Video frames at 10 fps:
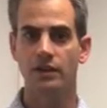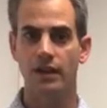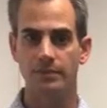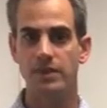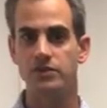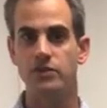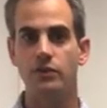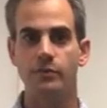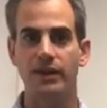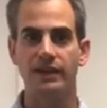that means you'd
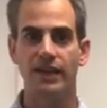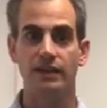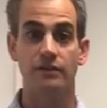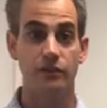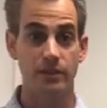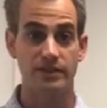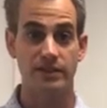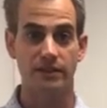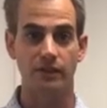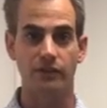have made a gain of
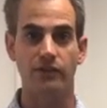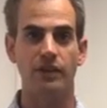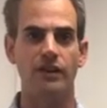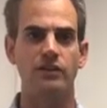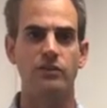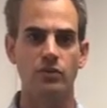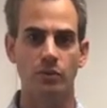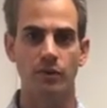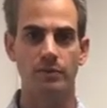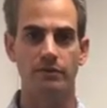$20,000 and you'd
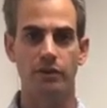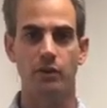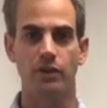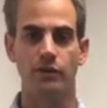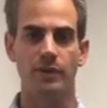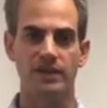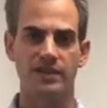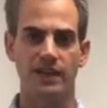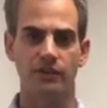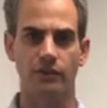normally be required to pay
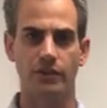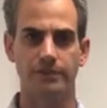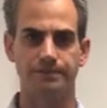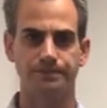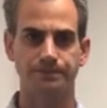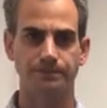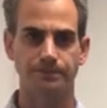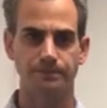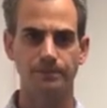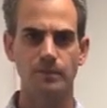tax on it.
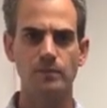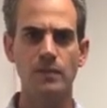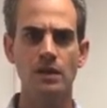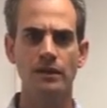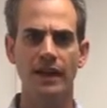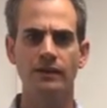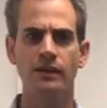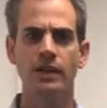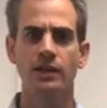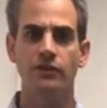Now,
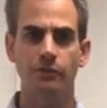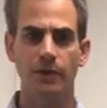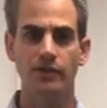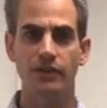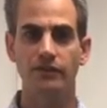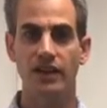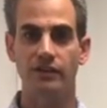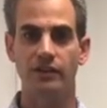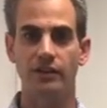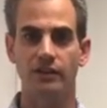disposing of an
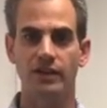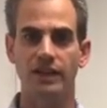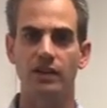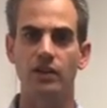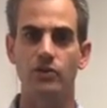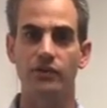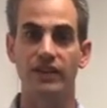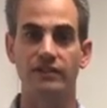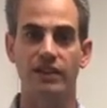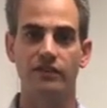asset includes
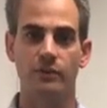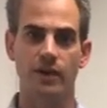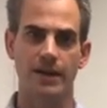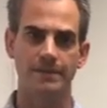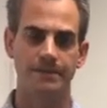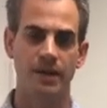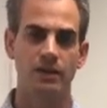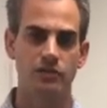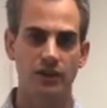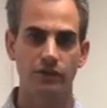giving it away,
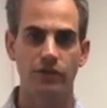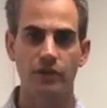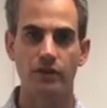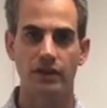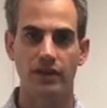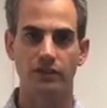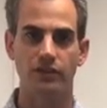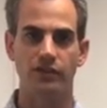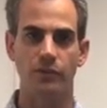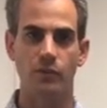transferring it to
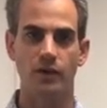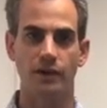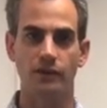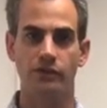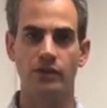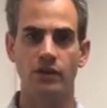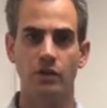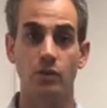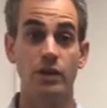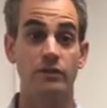someone else,
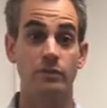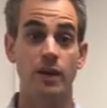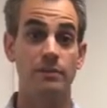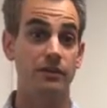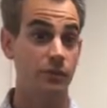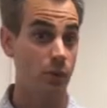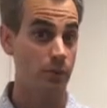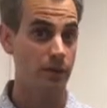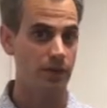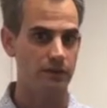or even maybe
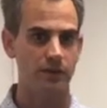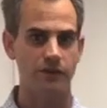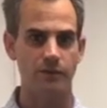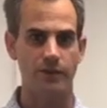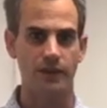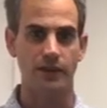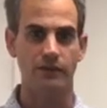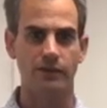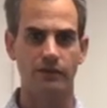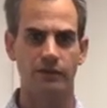swapping it for something
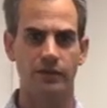else.